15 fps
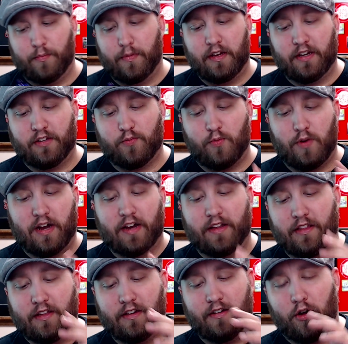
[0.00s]
It's why
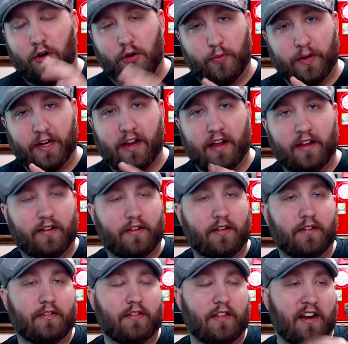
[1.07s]
that all weekend
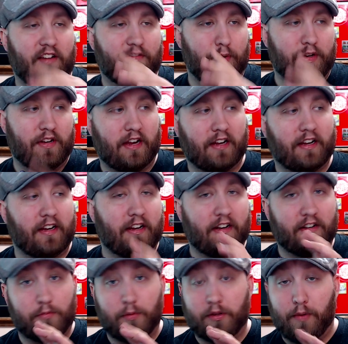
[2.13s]
that I've been taking it, it's
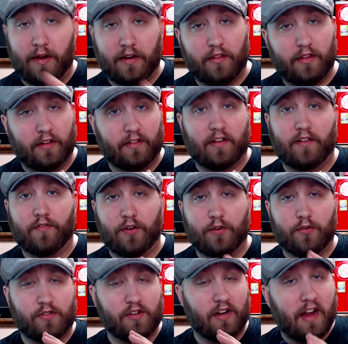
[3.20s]
been the main thing that I've
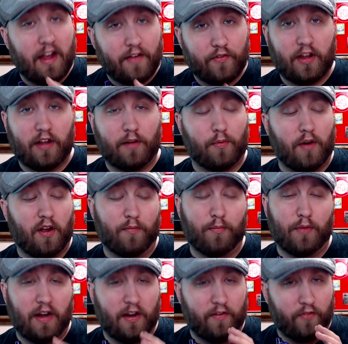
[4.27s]
used, and I haven't had a problem, but
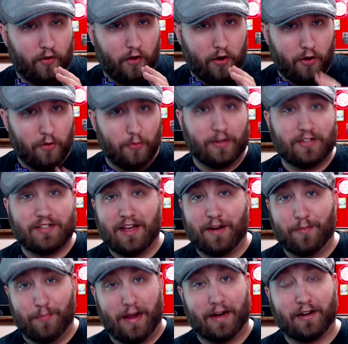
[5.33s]
I've always had a
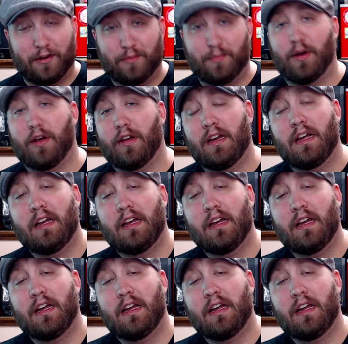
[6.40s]
backup mod.